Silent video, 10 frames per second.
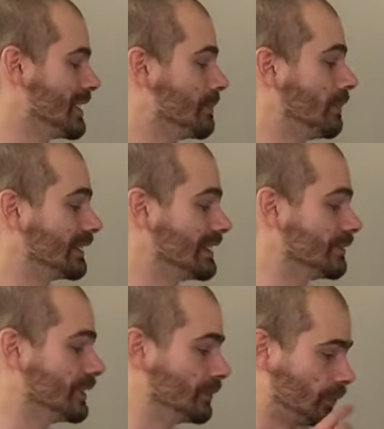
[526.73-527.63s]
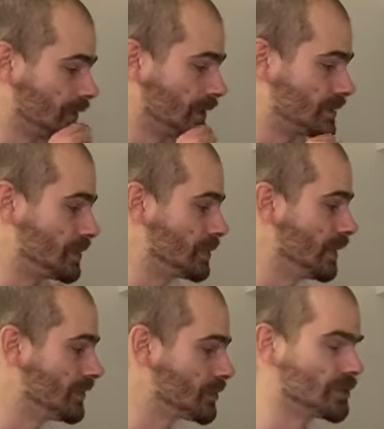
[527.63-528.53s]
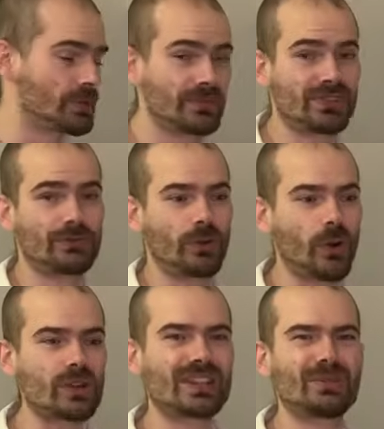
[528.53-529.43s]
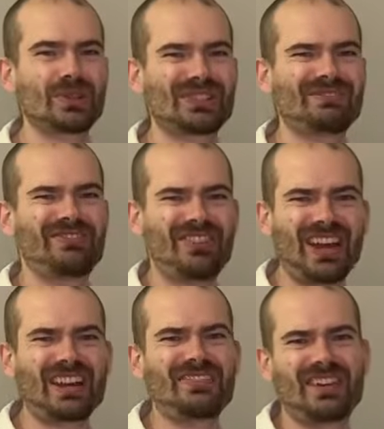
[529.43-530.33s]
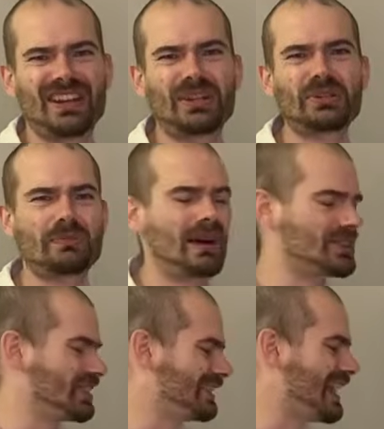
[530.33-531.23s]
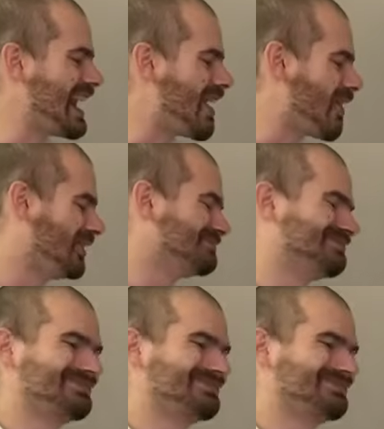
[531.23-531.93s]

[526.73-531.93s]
but even for the 2 bedrooms, 40 was a very good budget. Now,